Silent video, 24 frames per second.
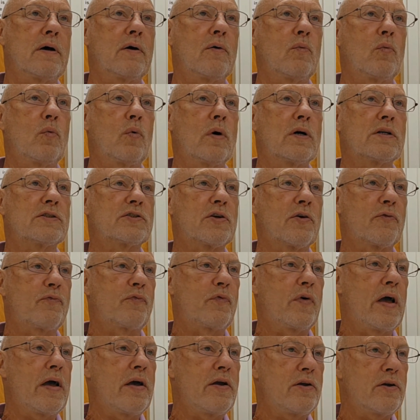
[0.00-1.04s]
was a
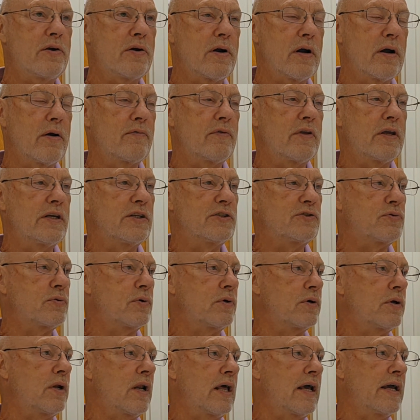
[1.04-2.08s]
failure of the
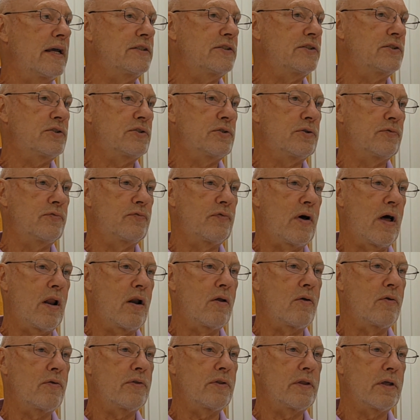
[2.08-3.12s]
Israelites to
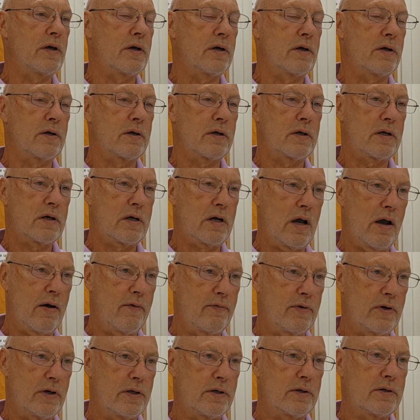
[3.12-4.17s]
follow the
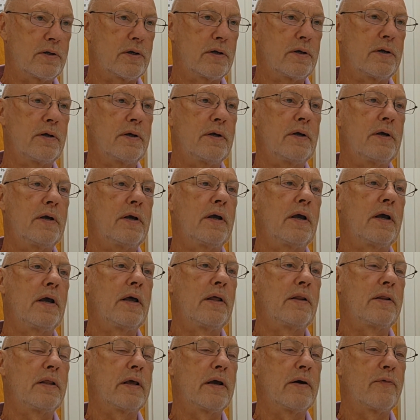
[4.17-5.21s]
covenant,
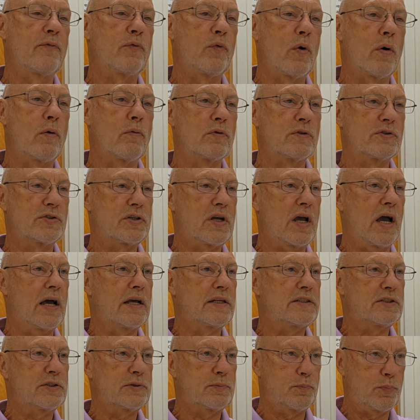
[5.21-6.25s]
and therefore was
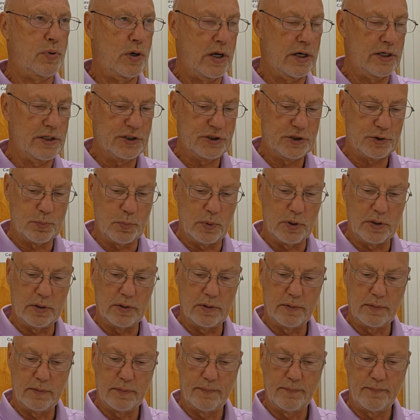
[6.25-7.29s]
God's punishment.
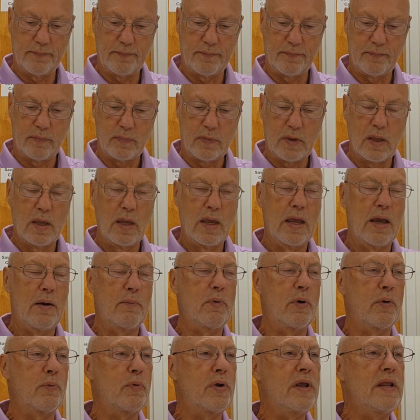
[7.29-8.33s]
And
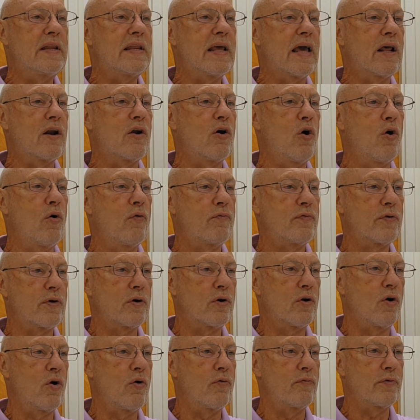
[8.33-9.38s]
we read that over
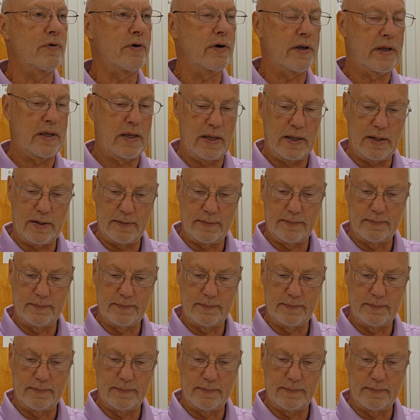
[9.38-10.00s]
and over again.